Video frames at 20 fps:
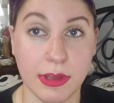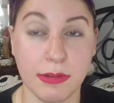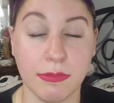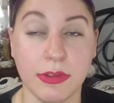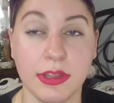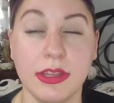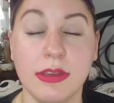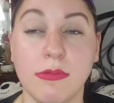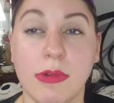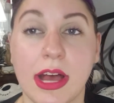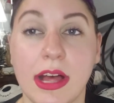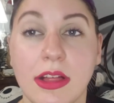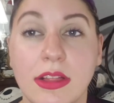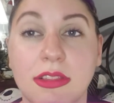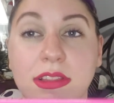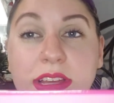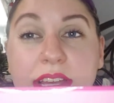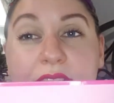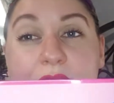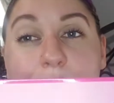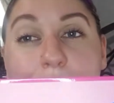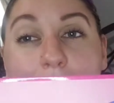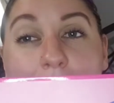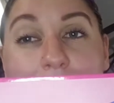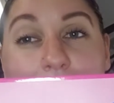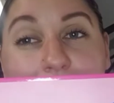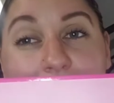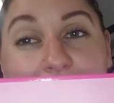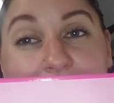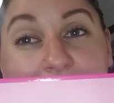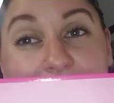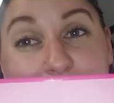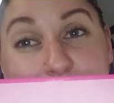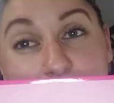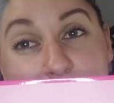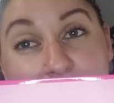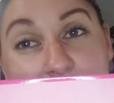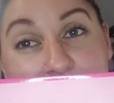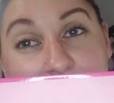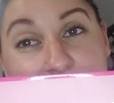went really well, he bought me this
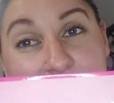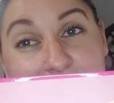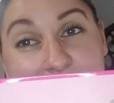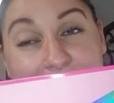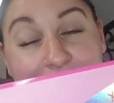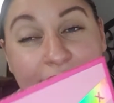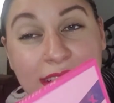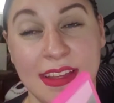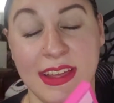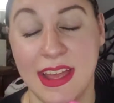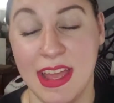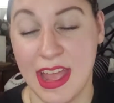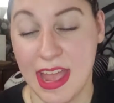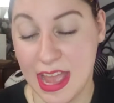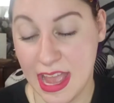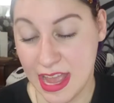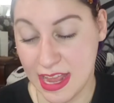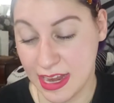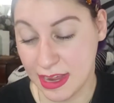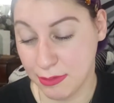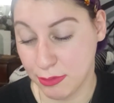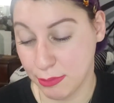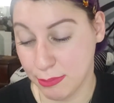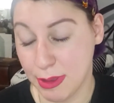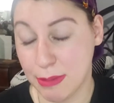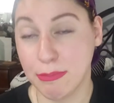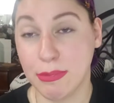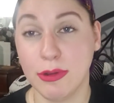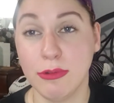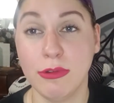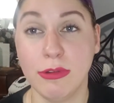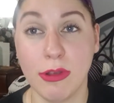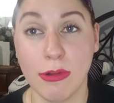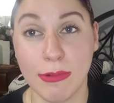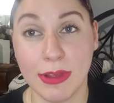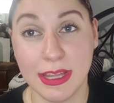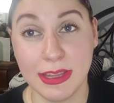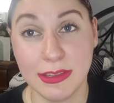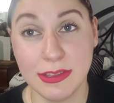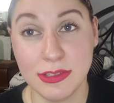palette. And I remember
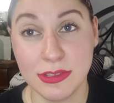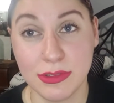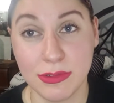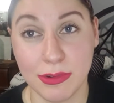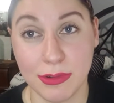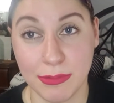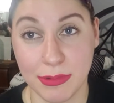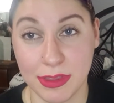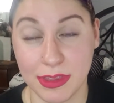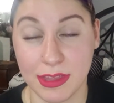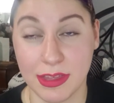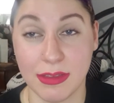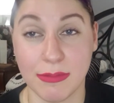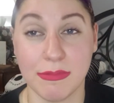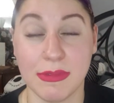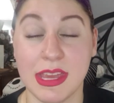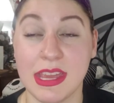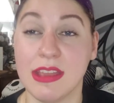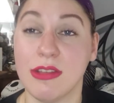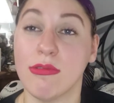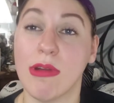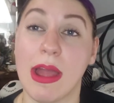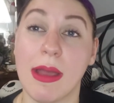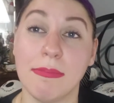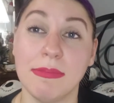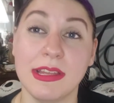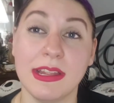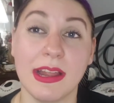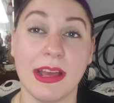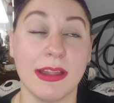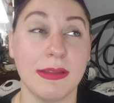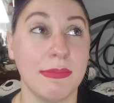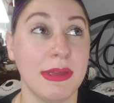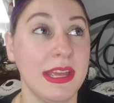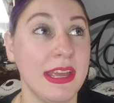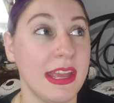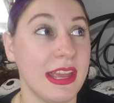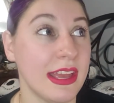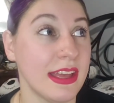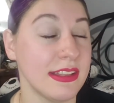going in the store with him, he grabbed it out of my
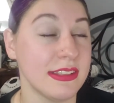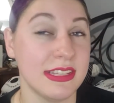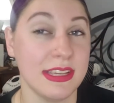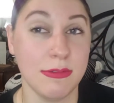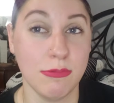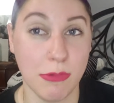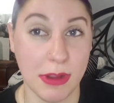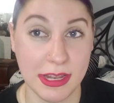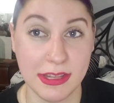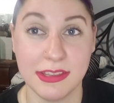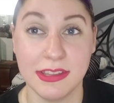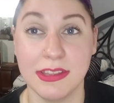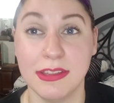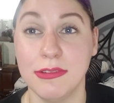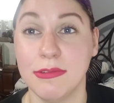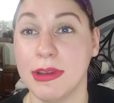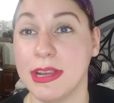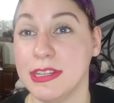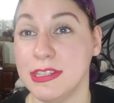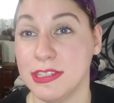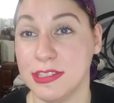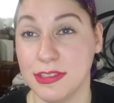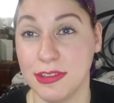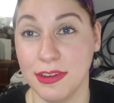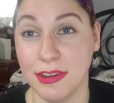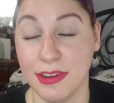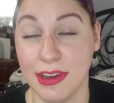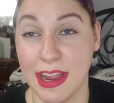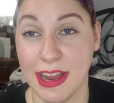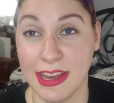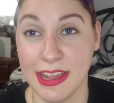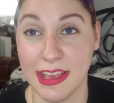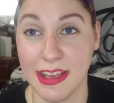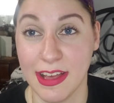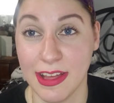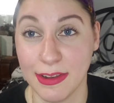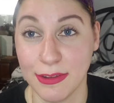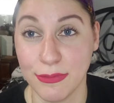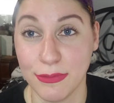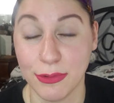hands, he went to the register and he
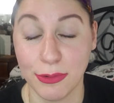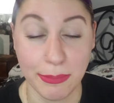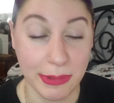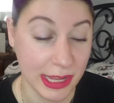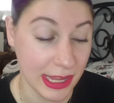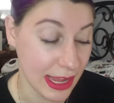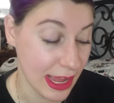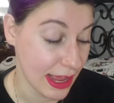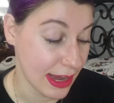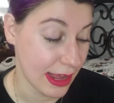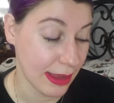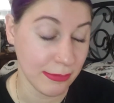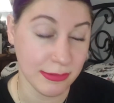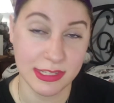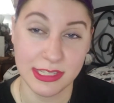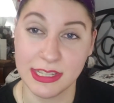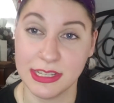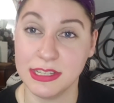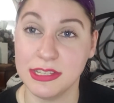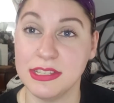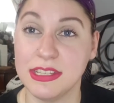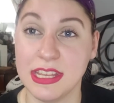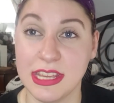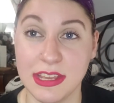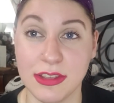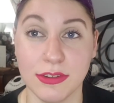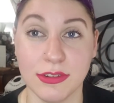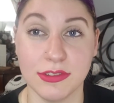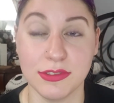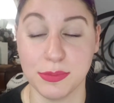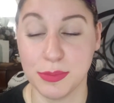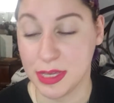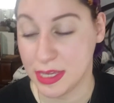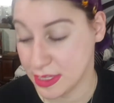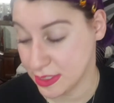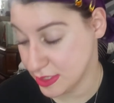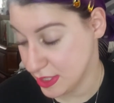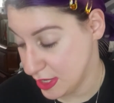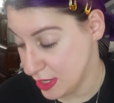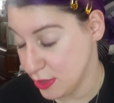got it for me. And I was in tears
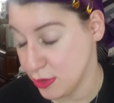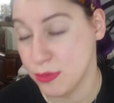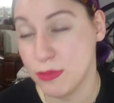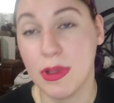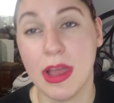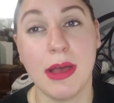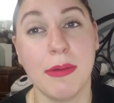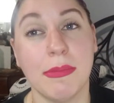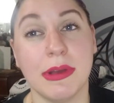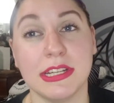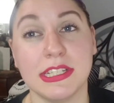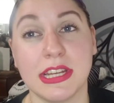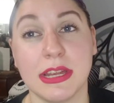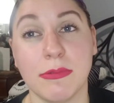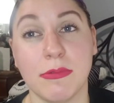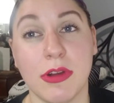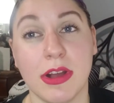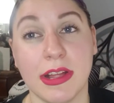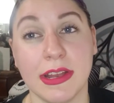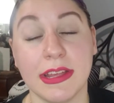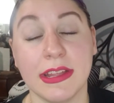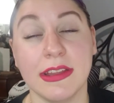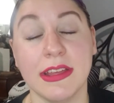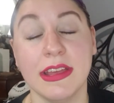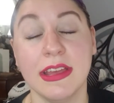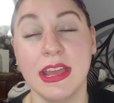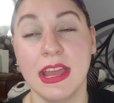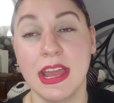because he knew how much I wanted